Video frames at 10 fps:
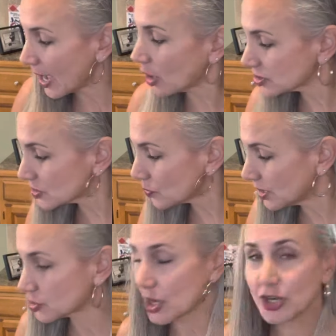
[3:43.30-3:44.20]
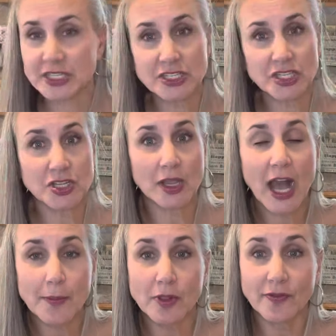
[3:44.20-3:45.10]
also want to draw your attention to a
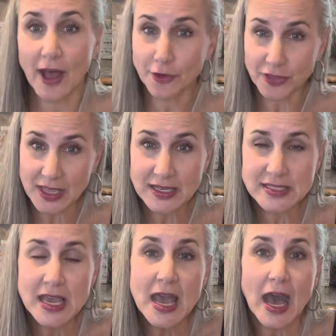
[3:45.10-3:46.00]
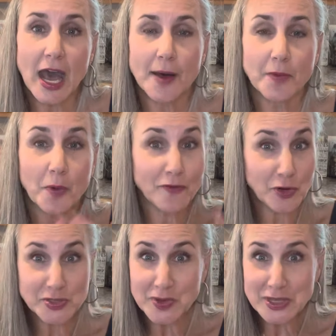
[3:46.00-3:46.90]
couple of other things. Of
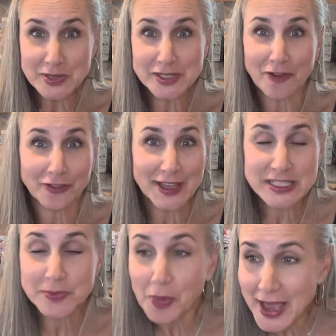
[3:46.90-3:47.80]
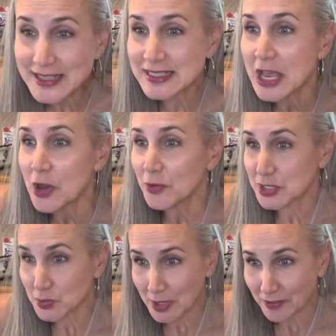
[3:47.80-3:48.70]
course, we use our Flex Plus, which
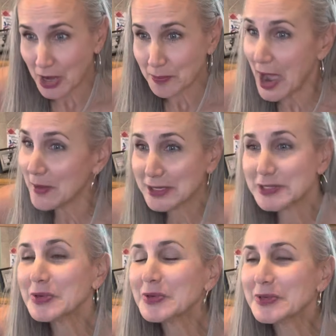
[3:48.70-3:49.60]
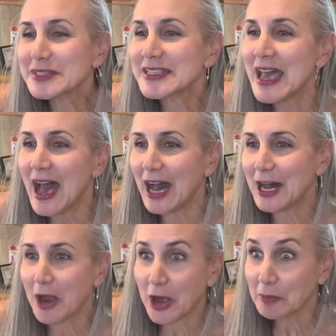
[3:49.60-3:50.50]
is one of our power tools,
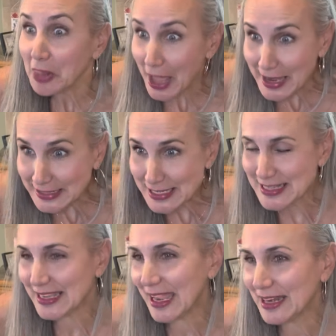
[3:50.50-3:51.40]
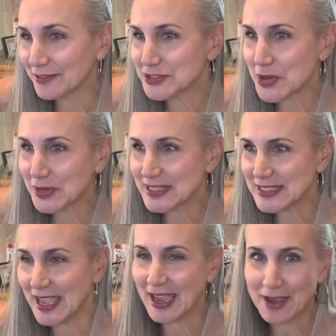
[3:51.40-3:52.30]
our appliances. I kind of joke and
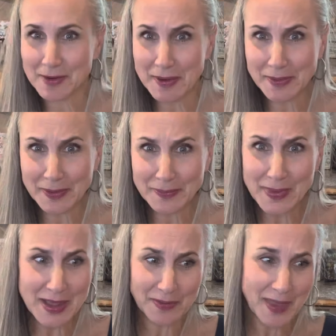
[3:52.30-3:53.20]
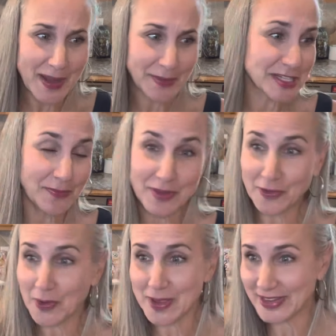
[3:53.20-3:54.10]
say, I remember being with Pampered Chef
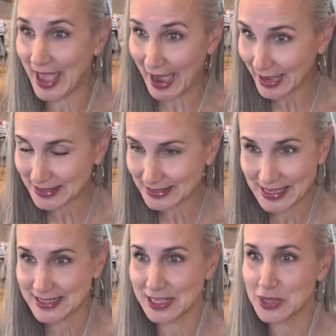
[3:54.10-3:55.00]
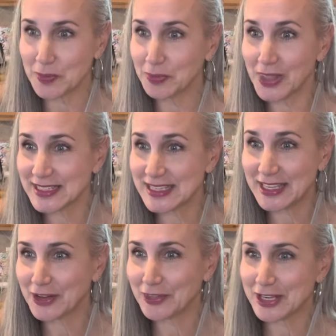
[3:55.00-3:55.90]
before we even had things that you plugged
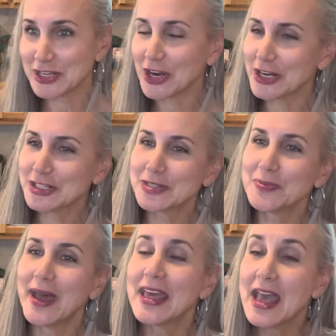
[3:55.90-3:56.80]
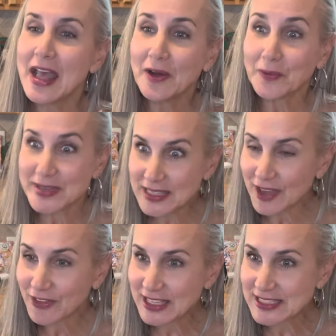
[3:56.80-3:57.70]
in or that charged, but wasn't
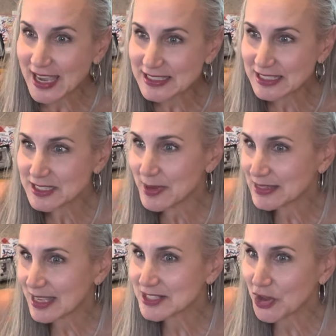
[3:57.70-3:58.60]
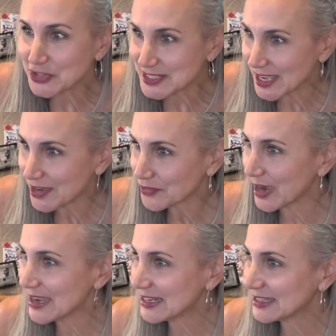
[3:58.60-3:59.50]
that fantastic to make that salsa,
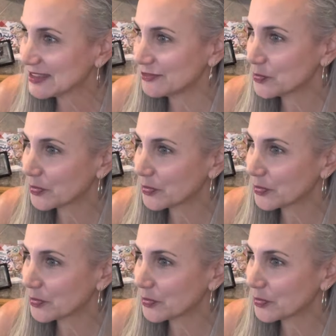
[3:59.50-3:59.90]
right? And the food